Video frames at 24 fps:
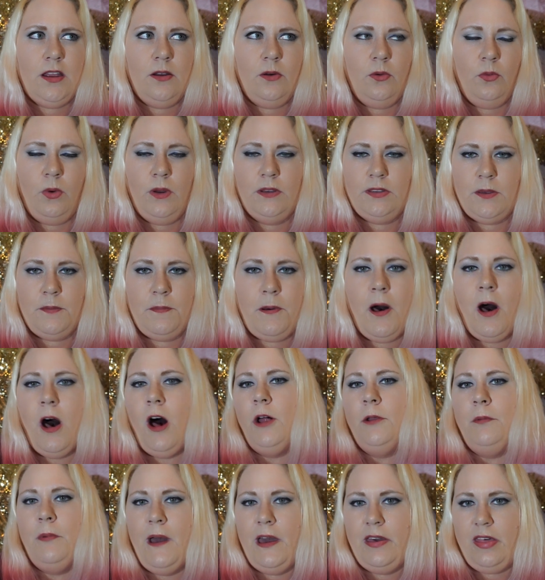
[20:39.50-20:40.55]
was
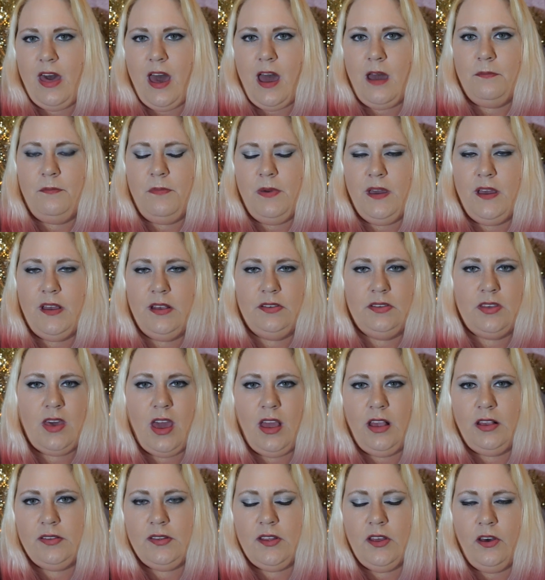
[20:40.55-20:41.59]
appalled by that because
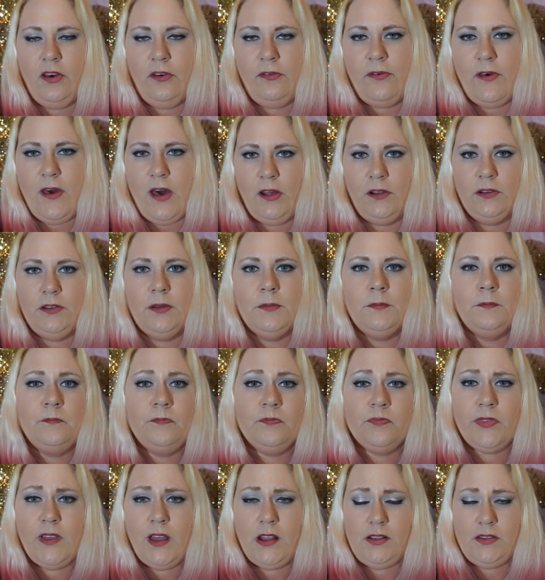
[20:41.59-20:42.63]
they still felt
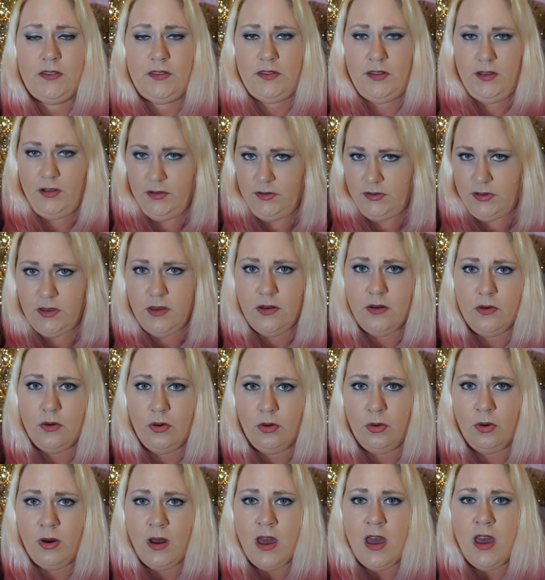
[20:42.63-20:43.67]
and still
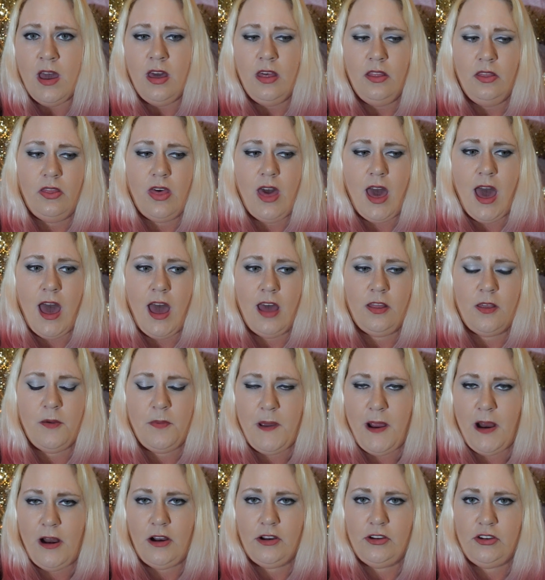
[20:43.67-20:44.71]
do that the
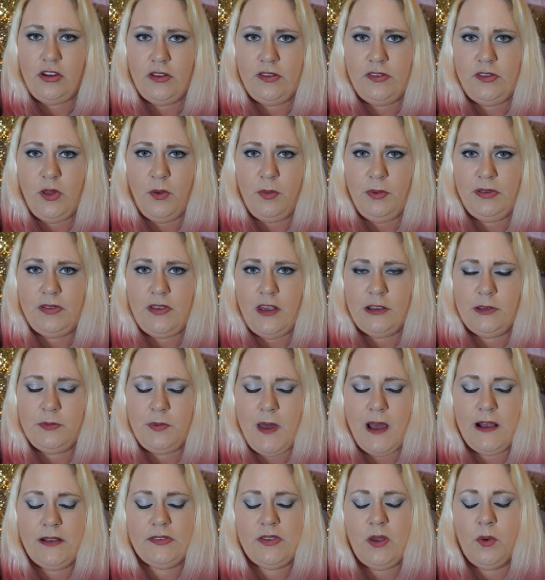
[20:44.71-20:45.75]
parents should still be suspects.